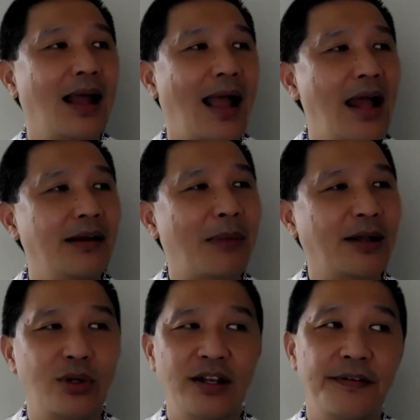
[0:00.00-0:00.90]
And by
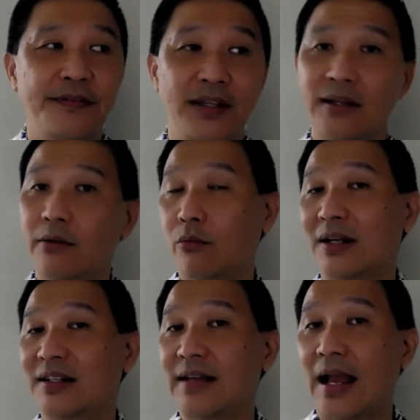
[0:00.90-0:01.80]
2050,
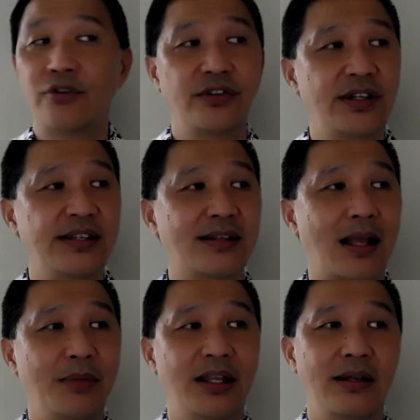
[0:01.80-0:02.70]
once hydrogen is
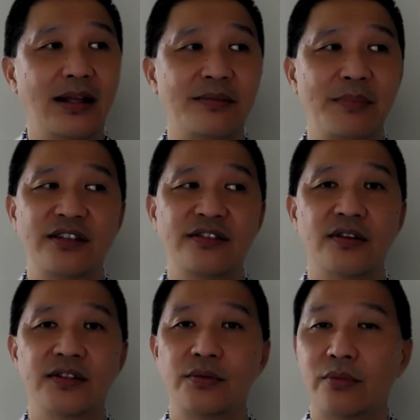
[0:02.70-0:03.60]
coming in as a main
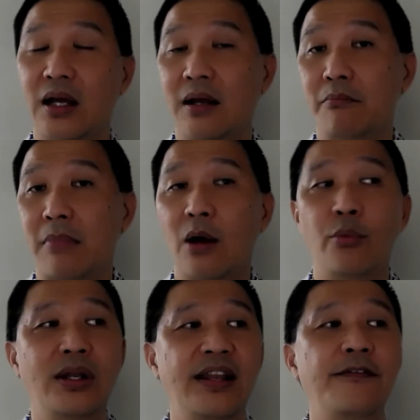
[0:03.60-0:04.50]
source, how
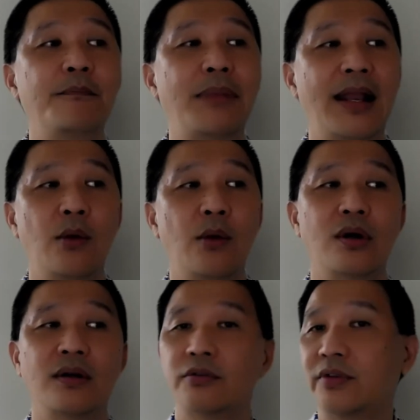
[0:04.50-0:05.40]
we live, play,
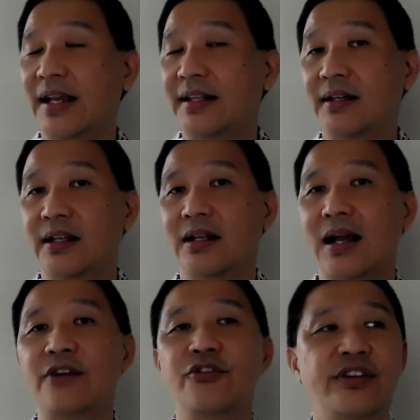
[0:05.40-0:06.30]
work together in a
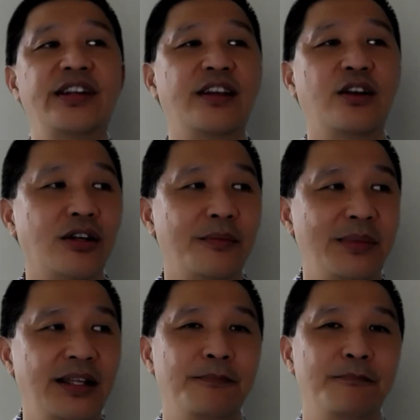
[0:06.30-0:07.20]
hydrogen economy.